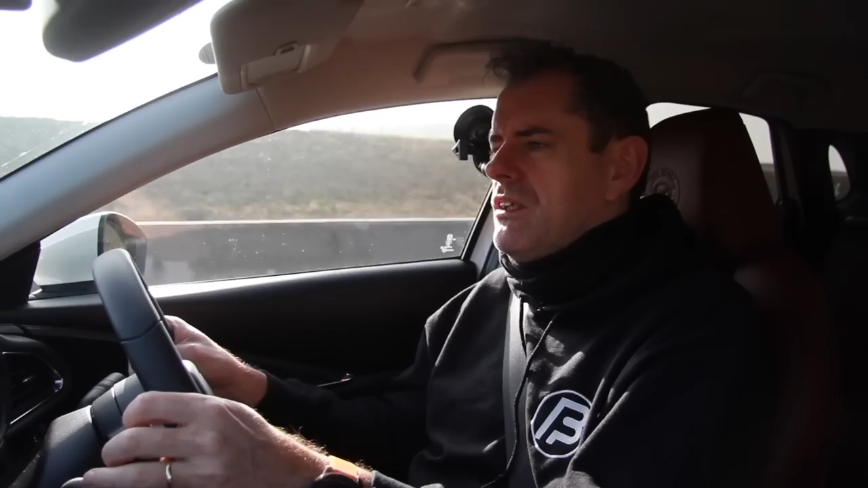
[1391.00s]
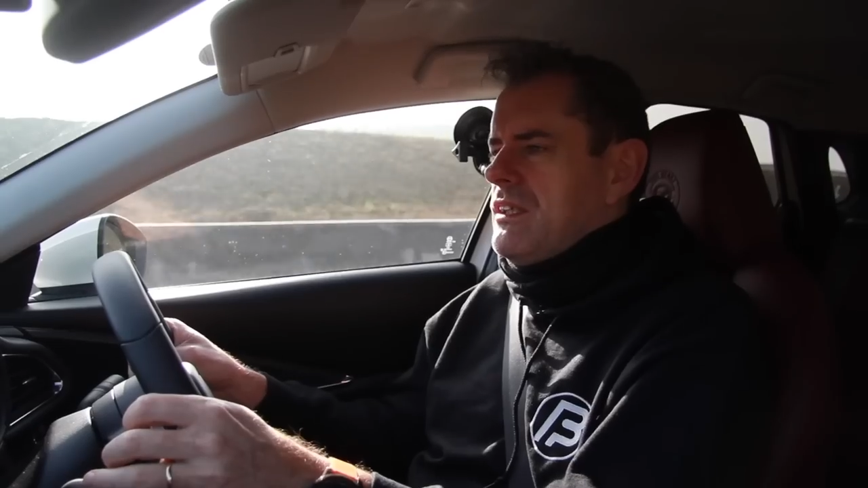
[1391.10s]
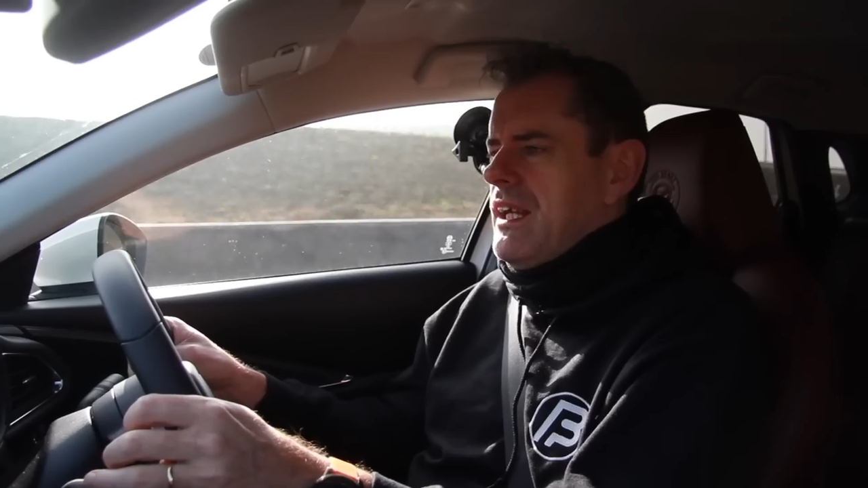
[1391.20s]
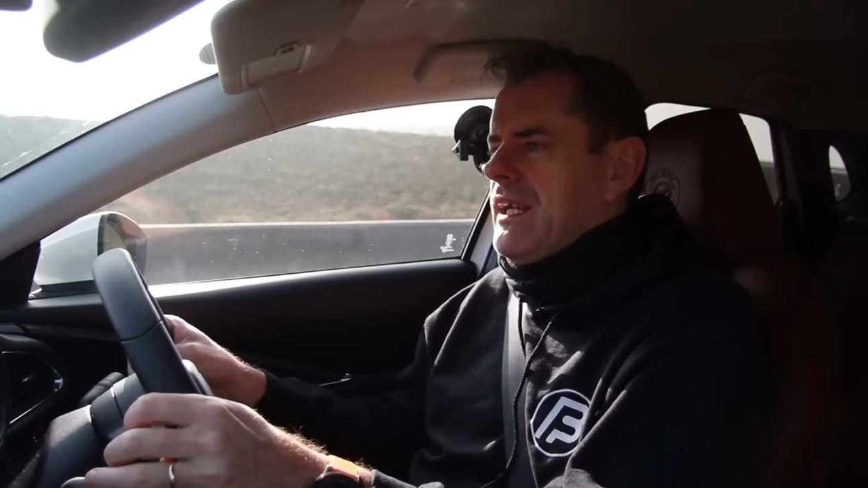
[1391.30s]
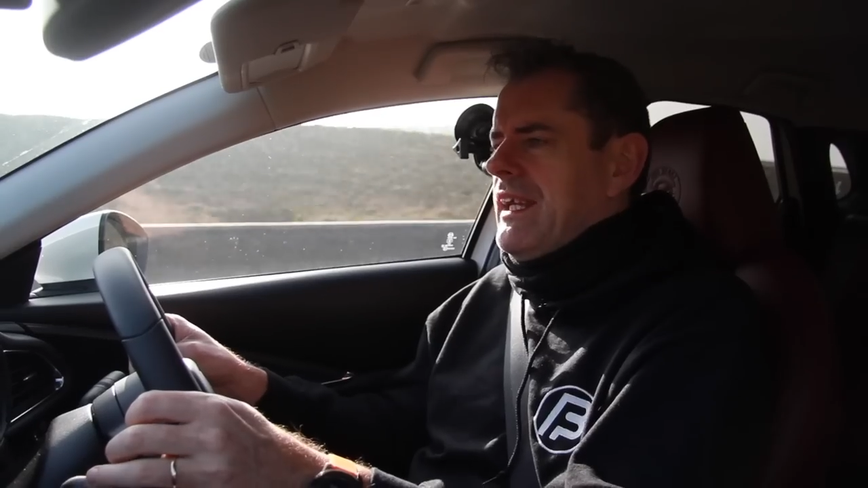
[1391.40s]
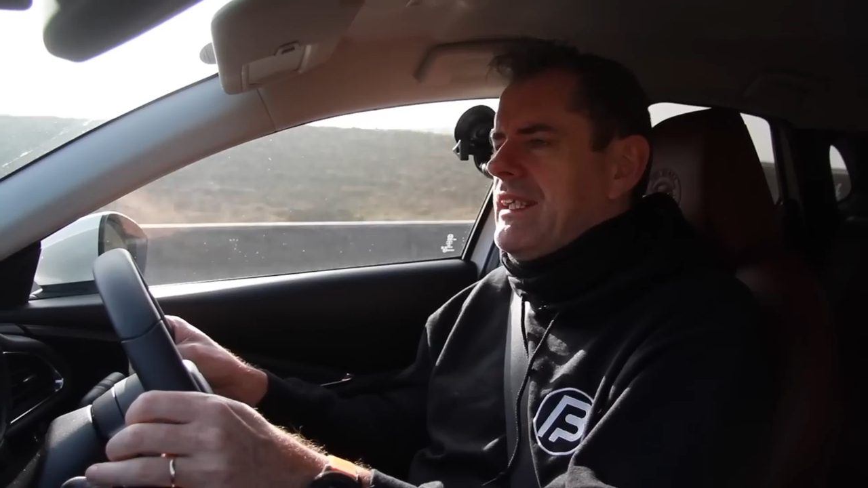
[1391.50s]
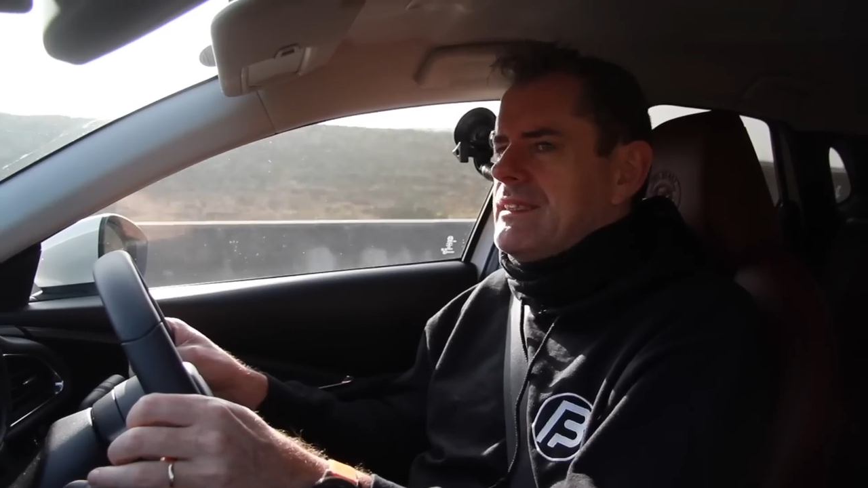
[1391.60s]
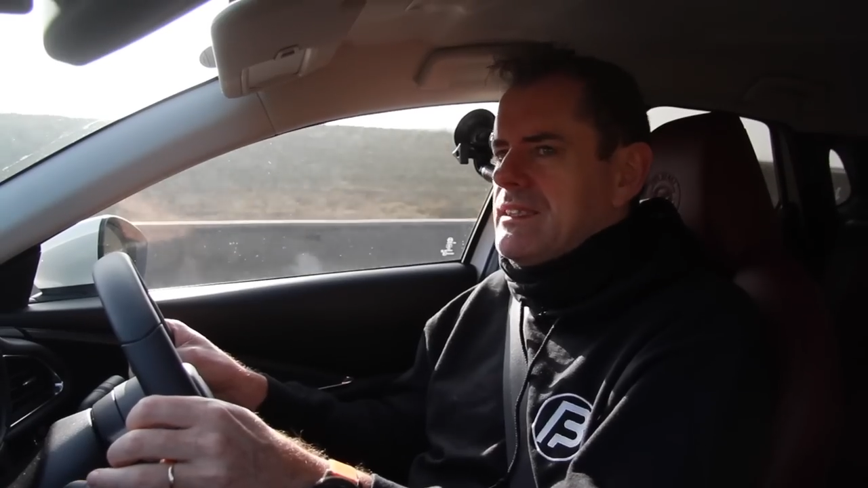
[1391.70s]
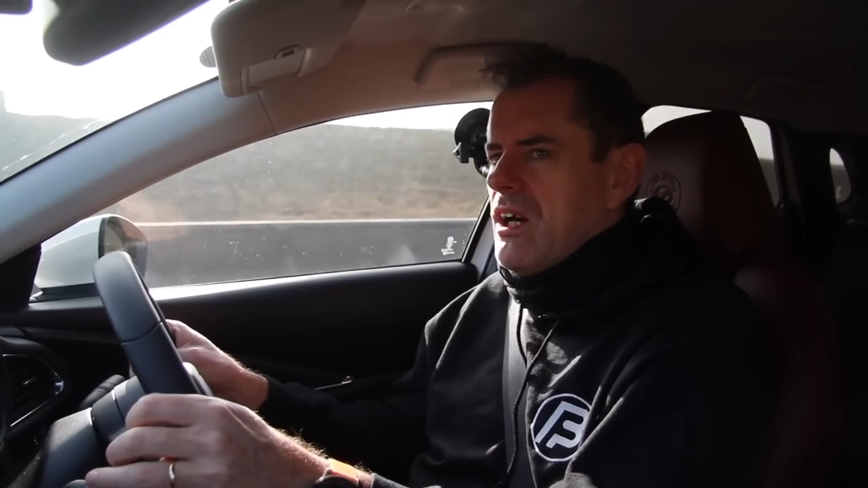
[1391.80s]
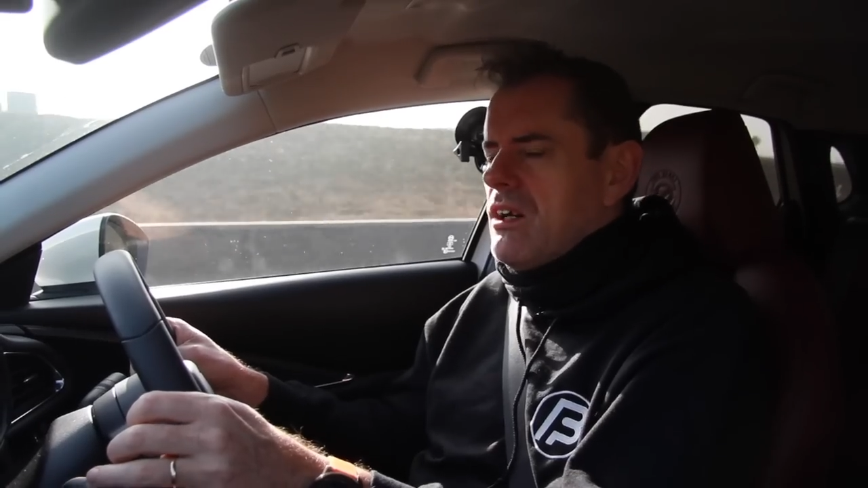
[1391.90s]
going to take in
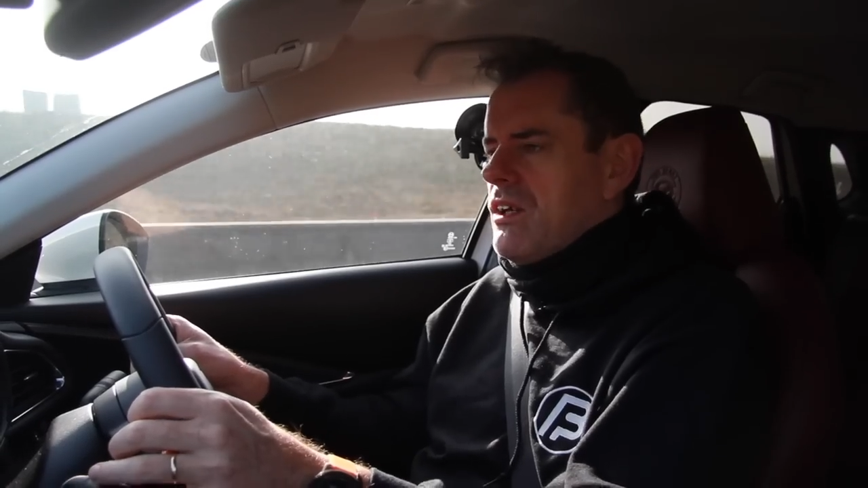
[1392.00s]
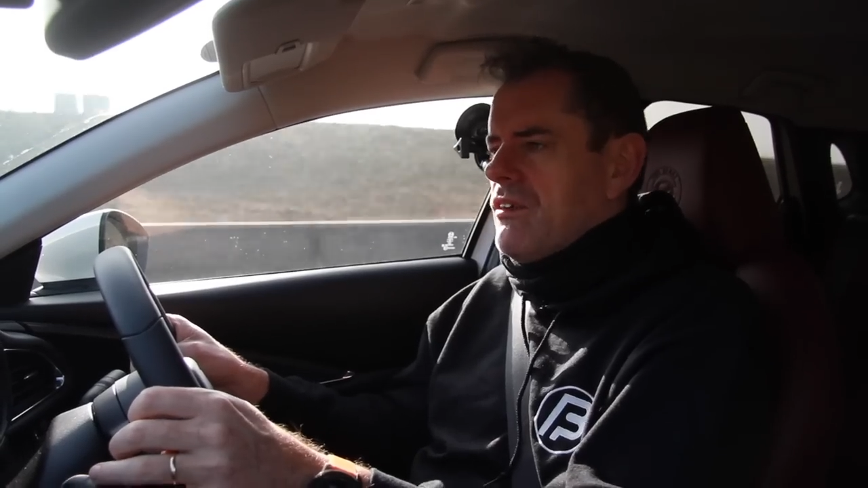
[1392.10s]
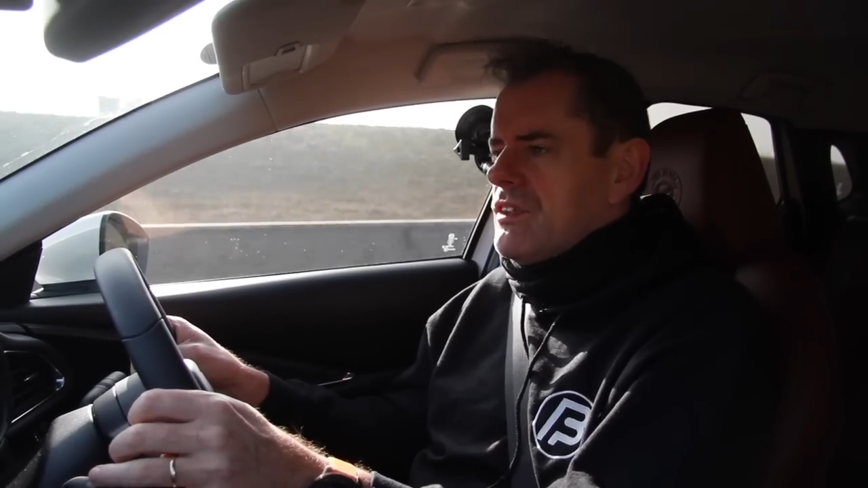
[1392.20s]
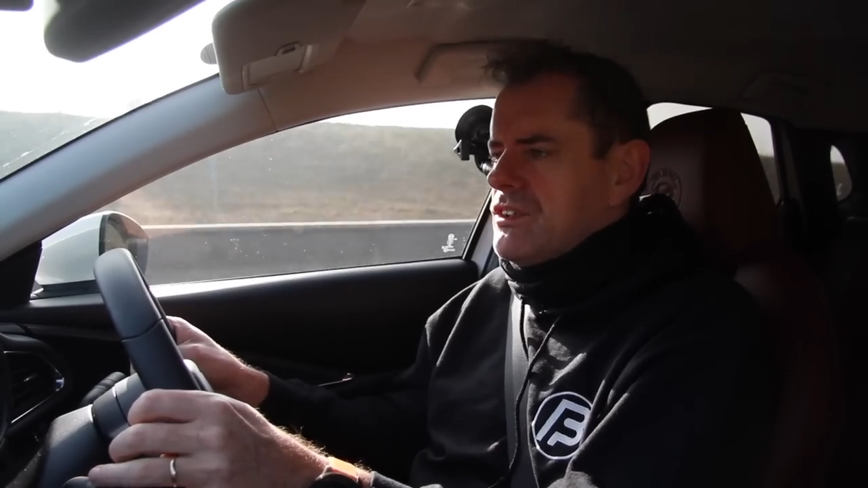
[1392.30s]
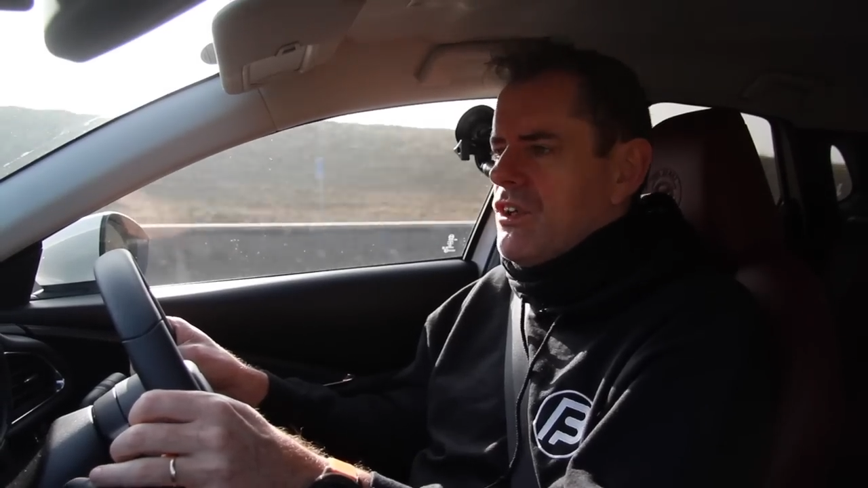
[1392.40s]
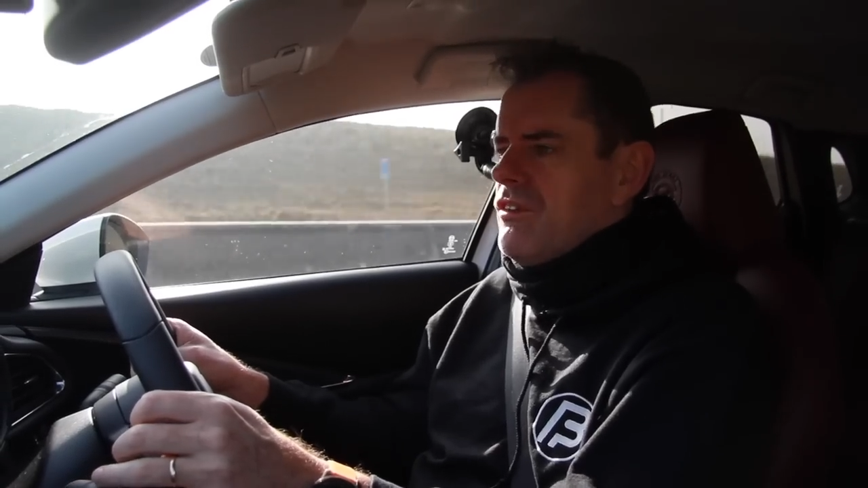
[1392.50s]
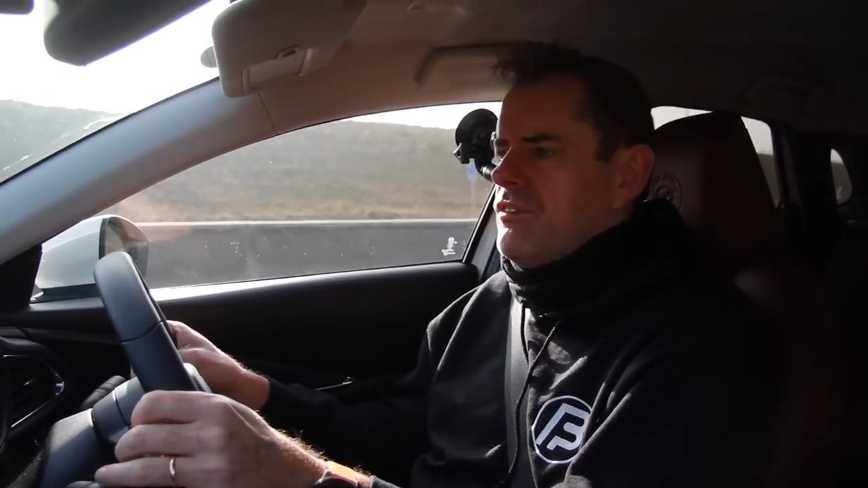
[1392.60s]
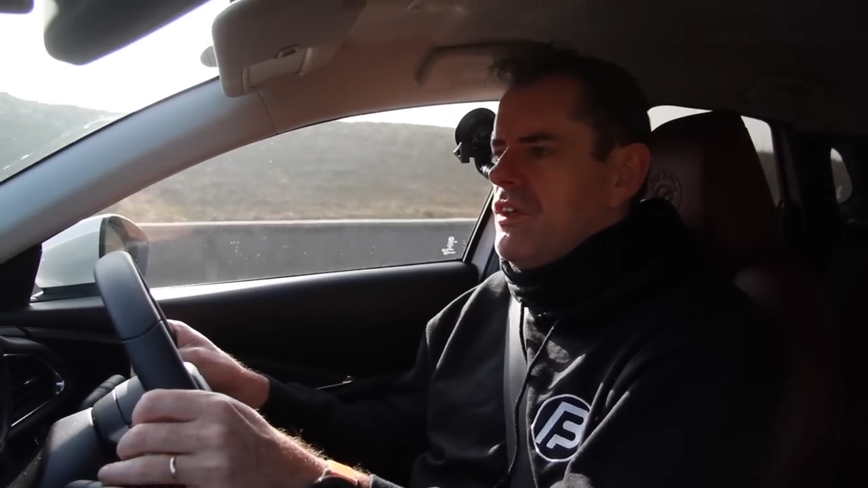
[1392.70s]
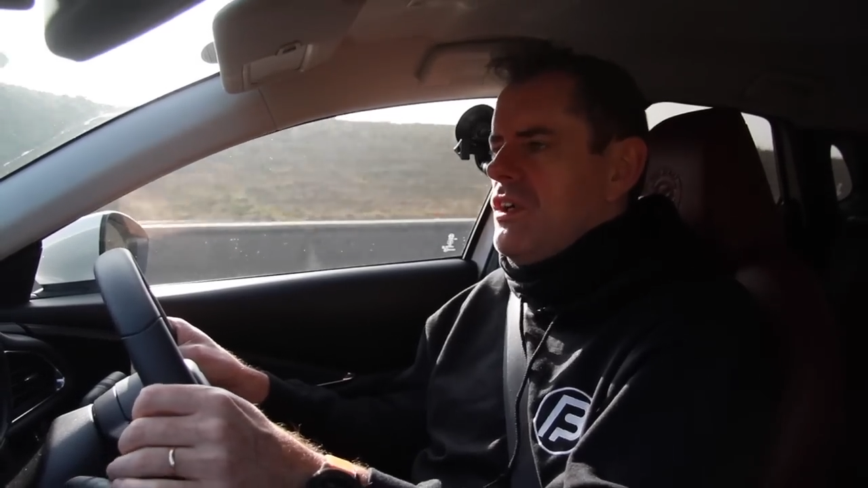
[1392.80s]
stock of the stuff